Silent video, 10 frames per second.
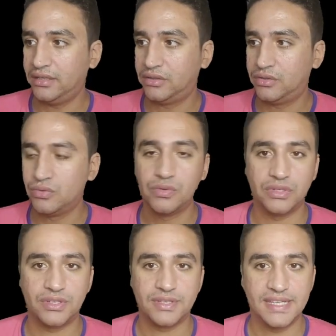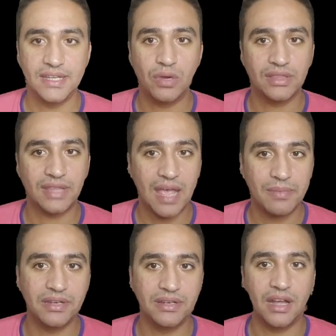to see what
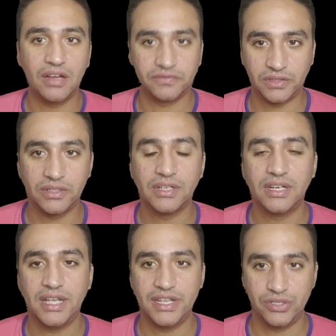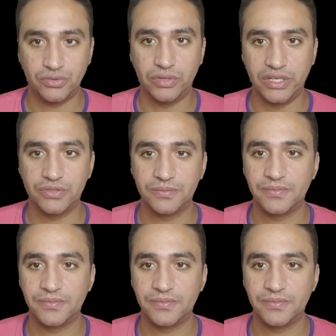happened after installation.